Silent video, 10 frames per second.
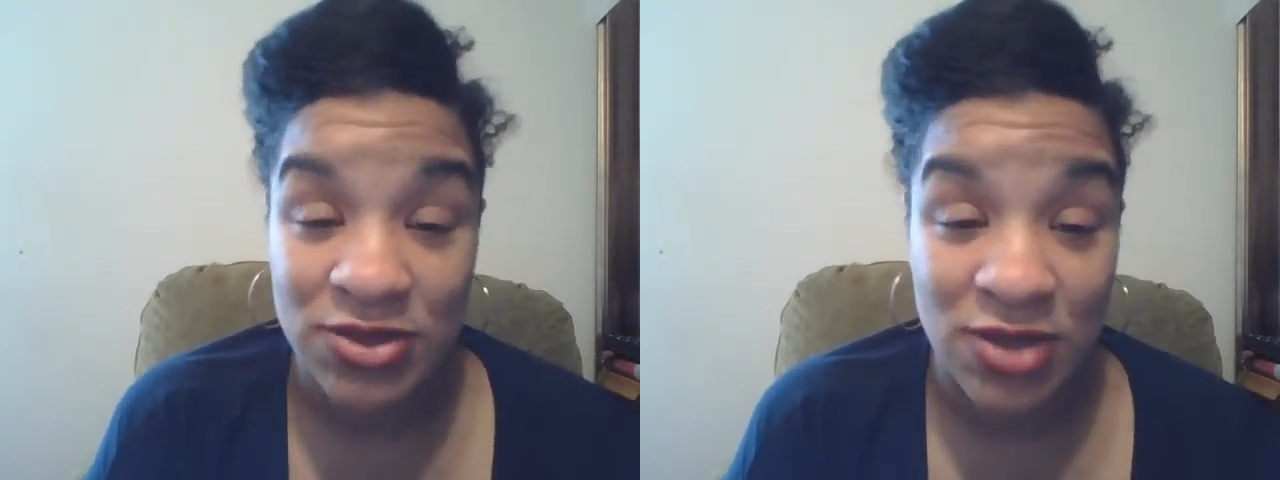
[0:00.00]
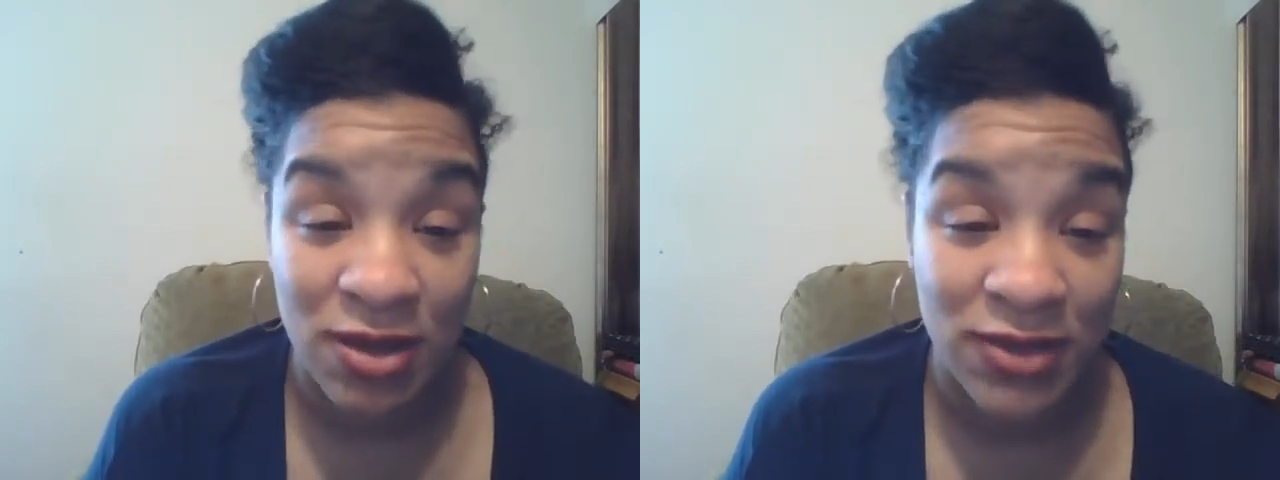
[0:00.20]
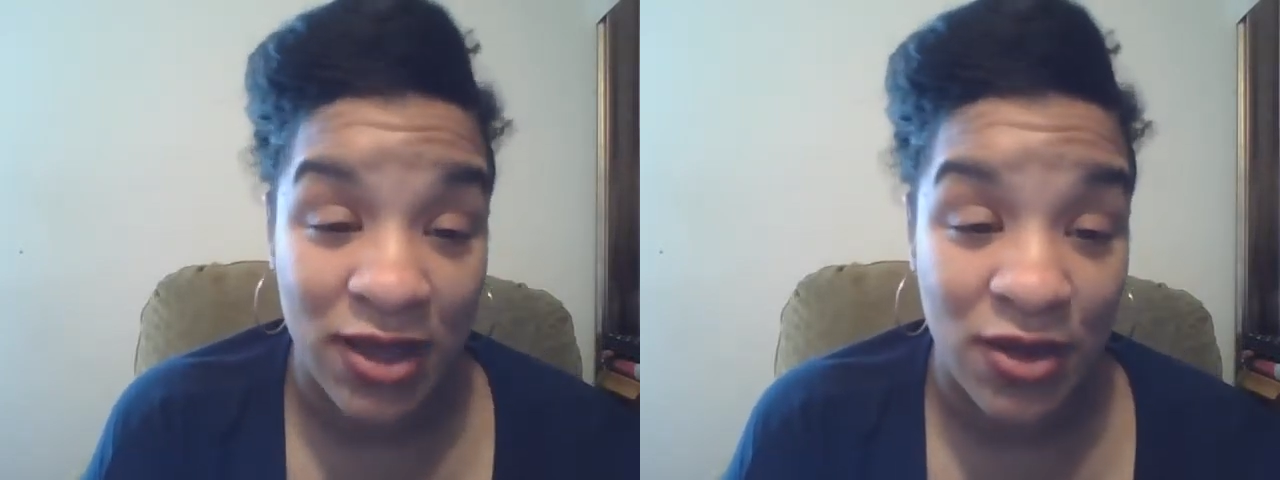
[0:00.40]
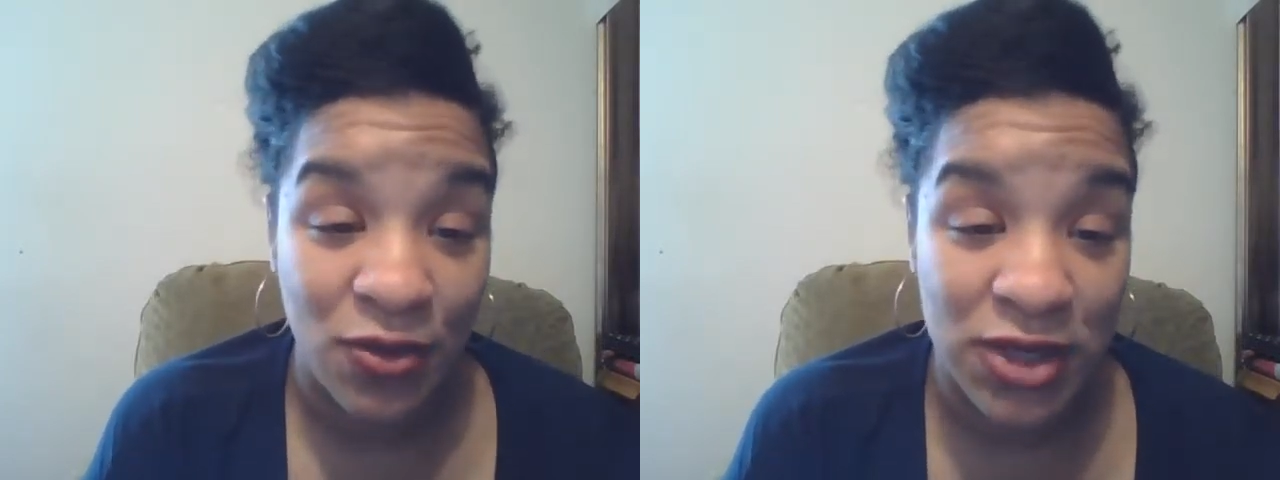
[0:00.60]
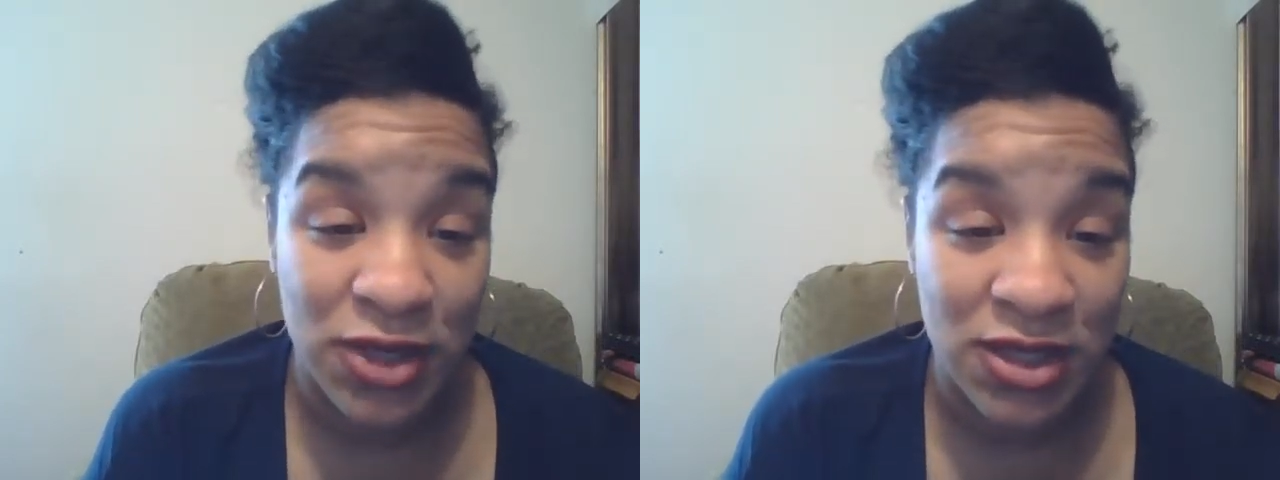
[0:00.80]
So I'm like a
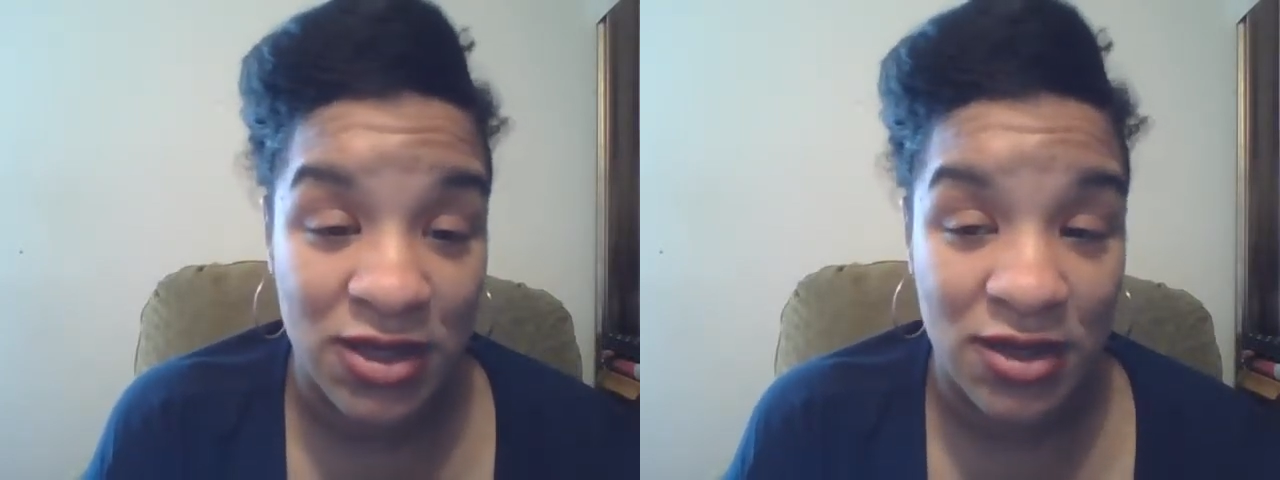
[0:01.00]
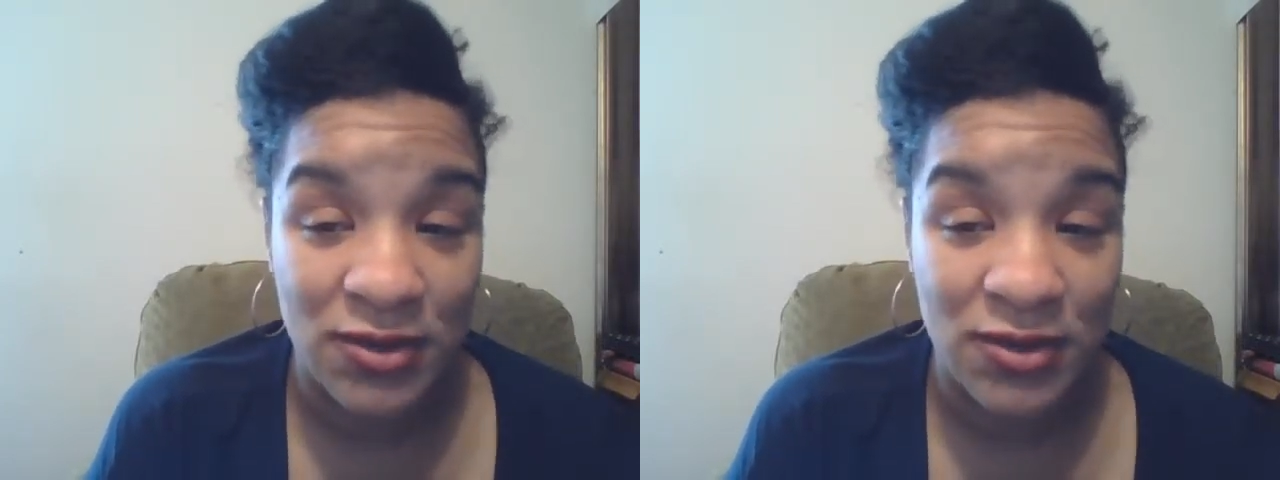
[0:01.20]
week